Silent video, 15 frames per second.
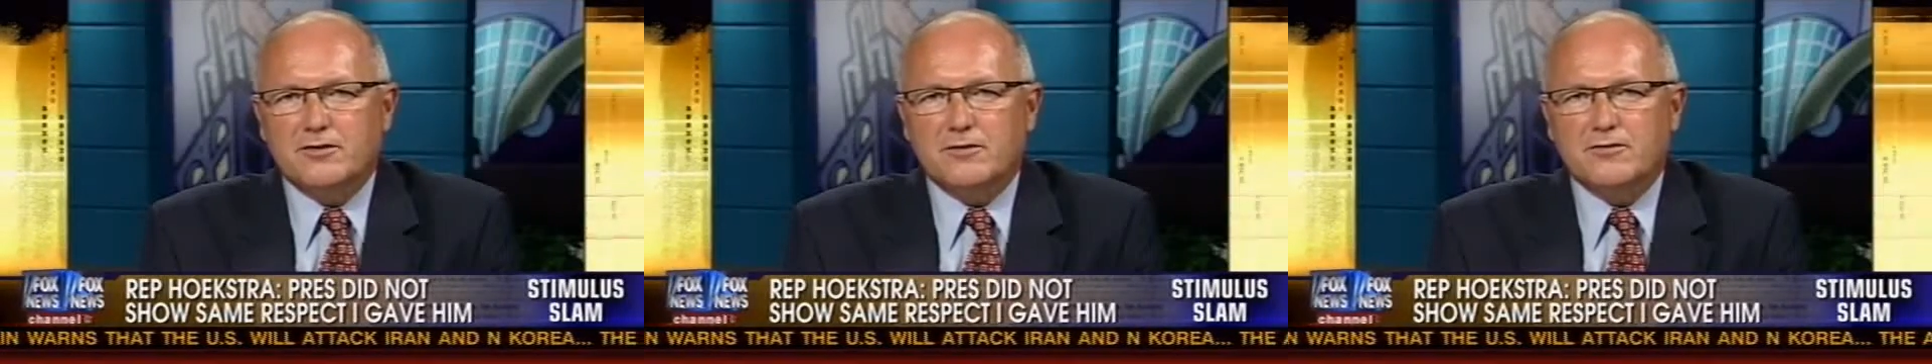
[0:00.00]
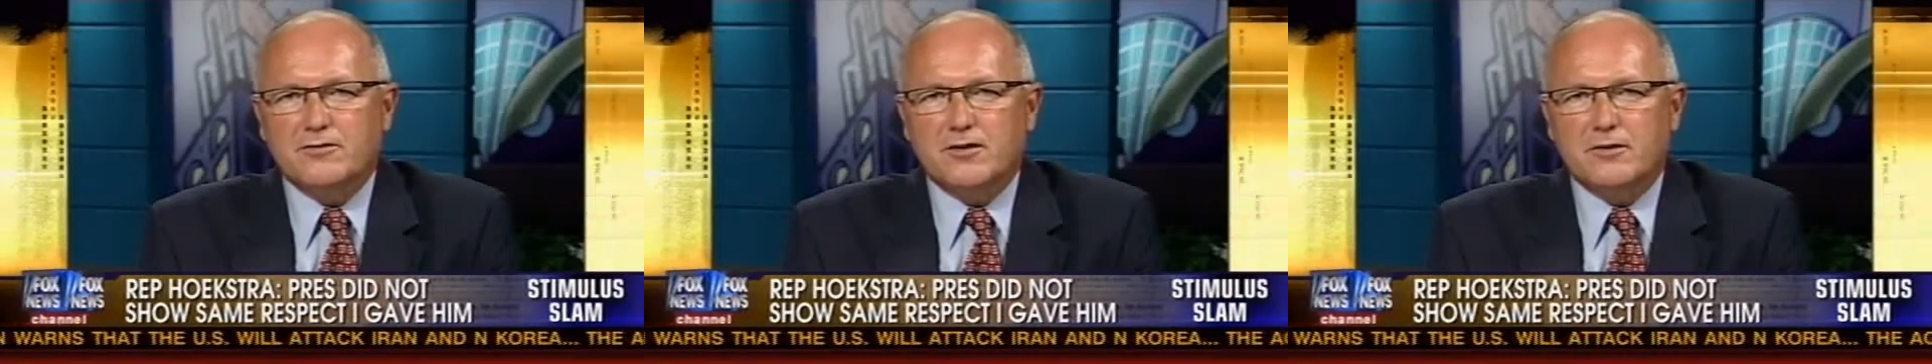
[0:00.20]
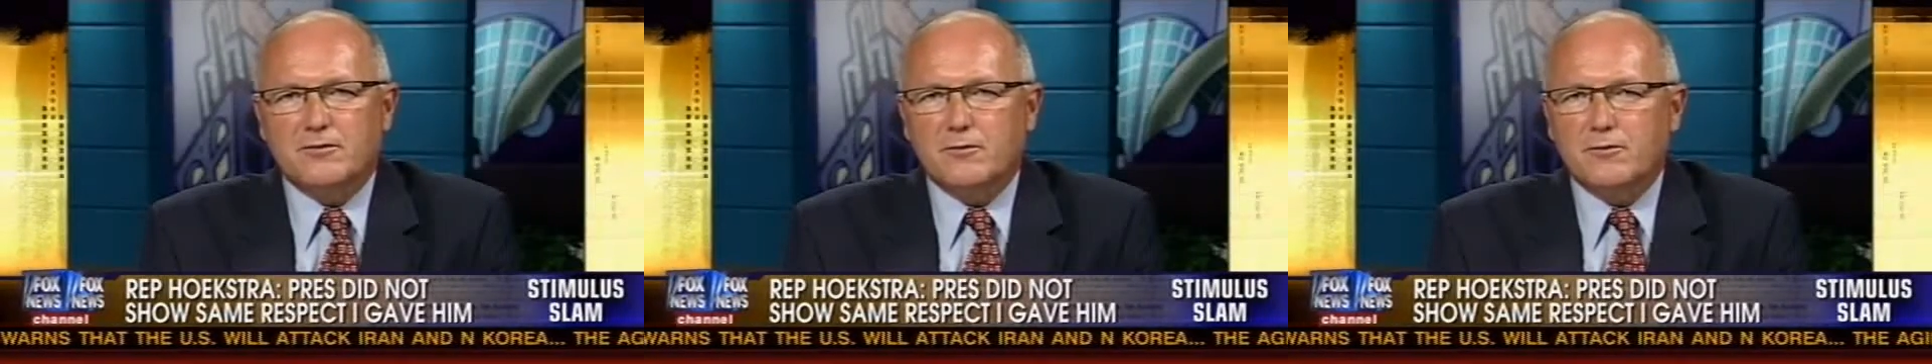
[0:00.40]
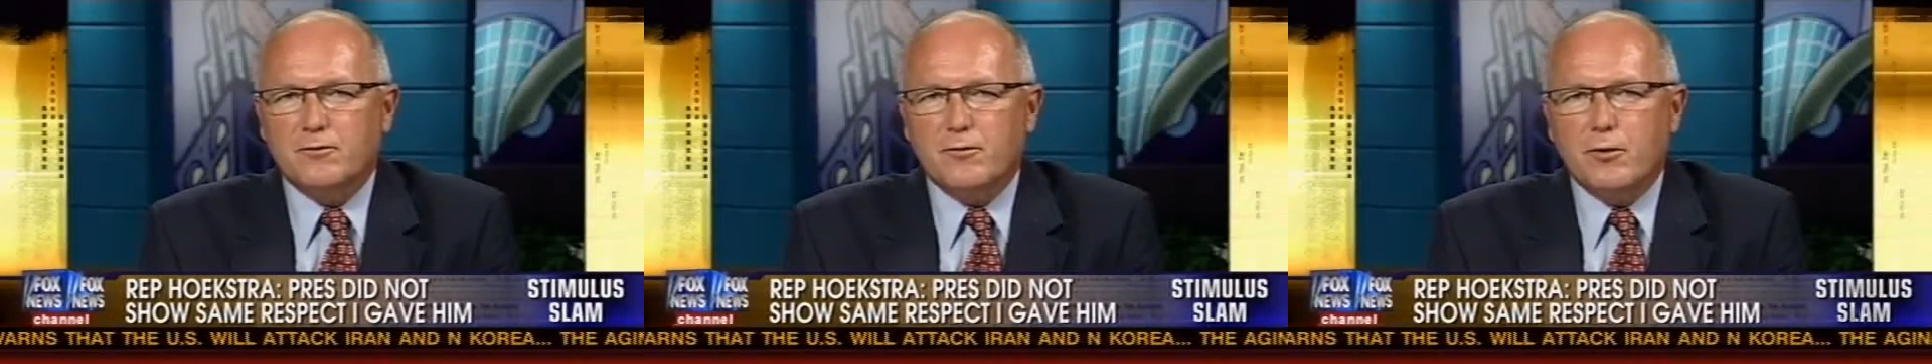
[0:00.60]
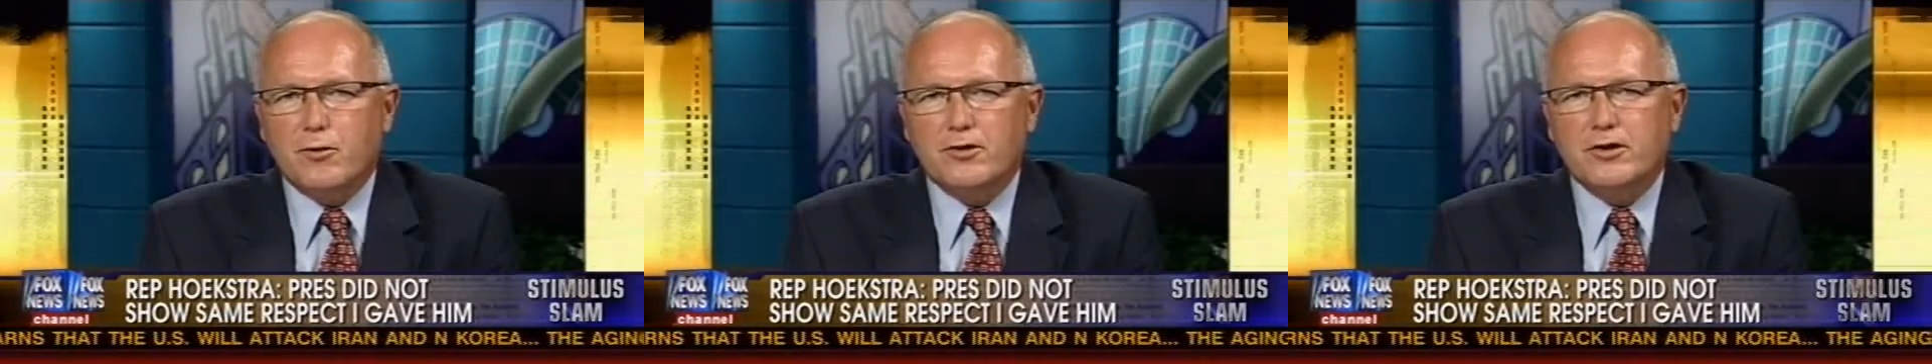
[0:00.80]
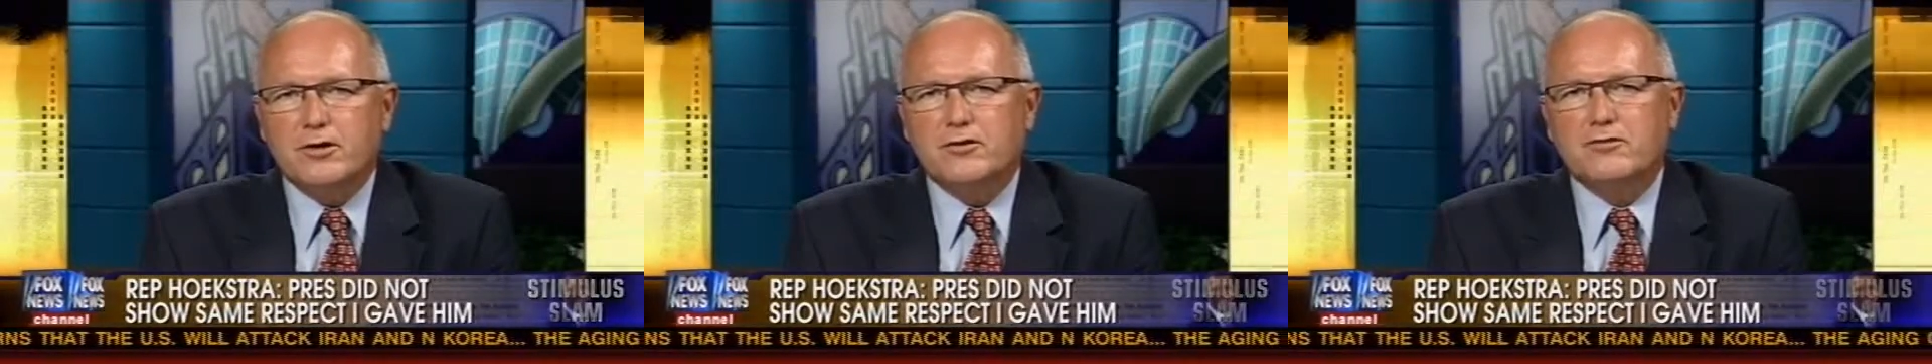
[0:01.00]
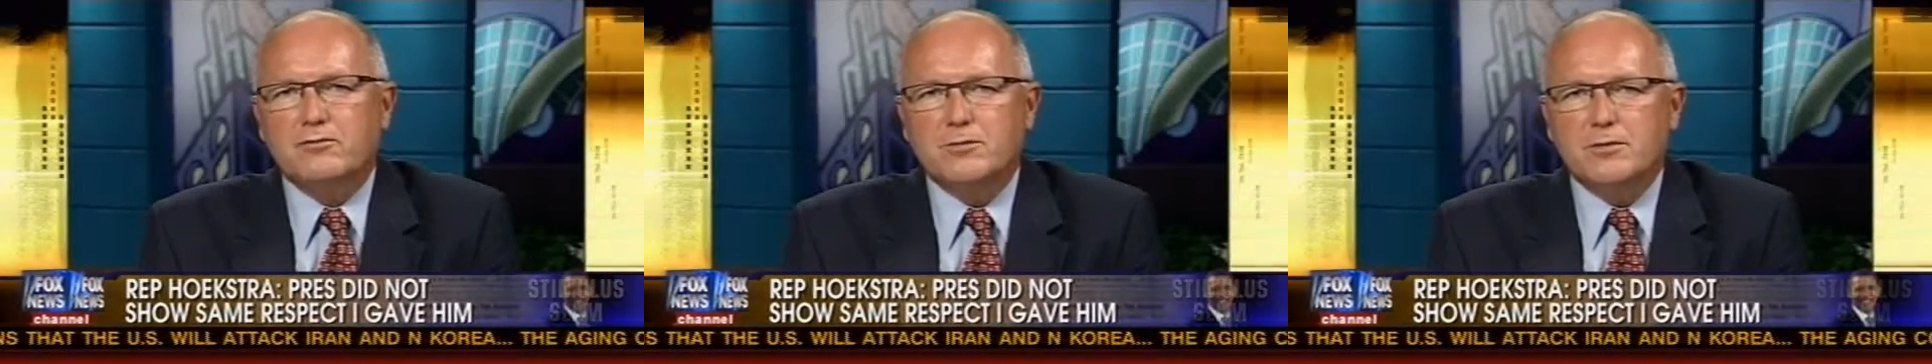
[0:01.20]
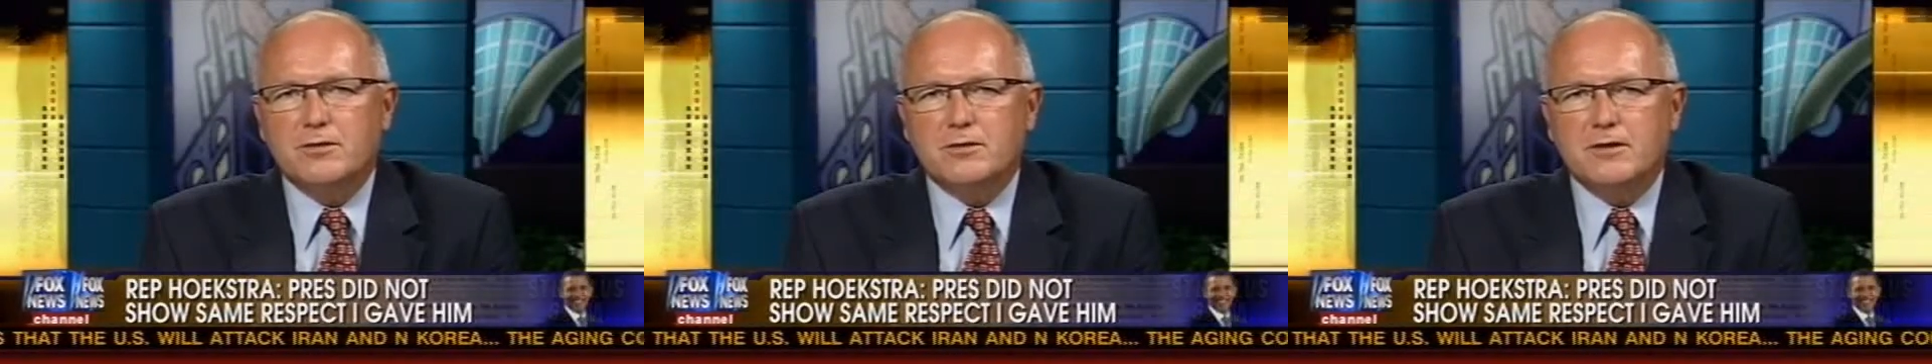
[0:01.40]
Like you said, for 4
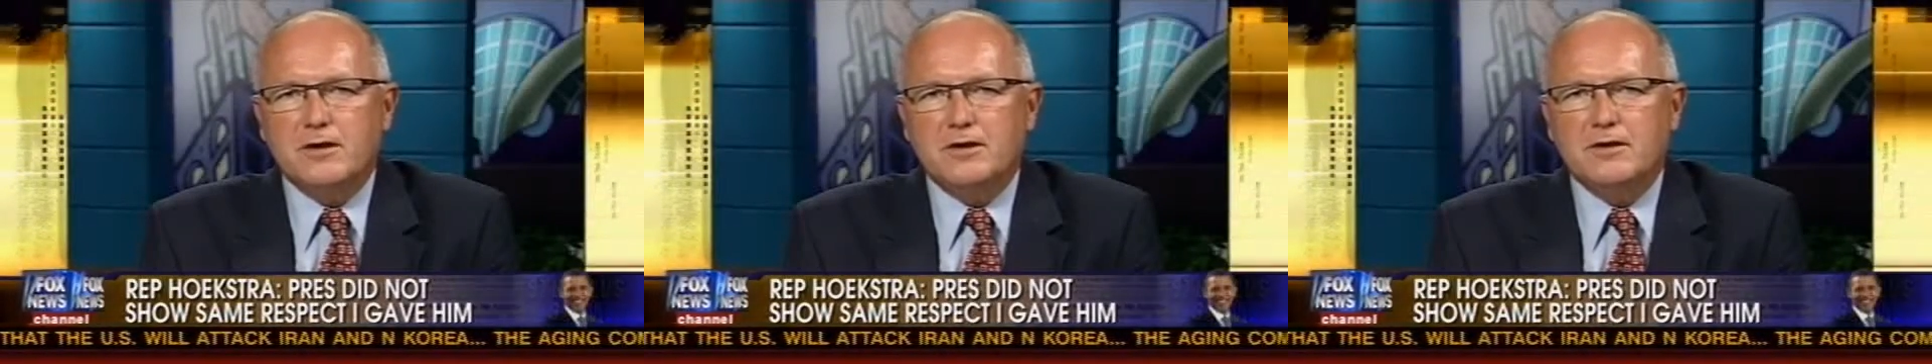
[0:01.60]
years we've been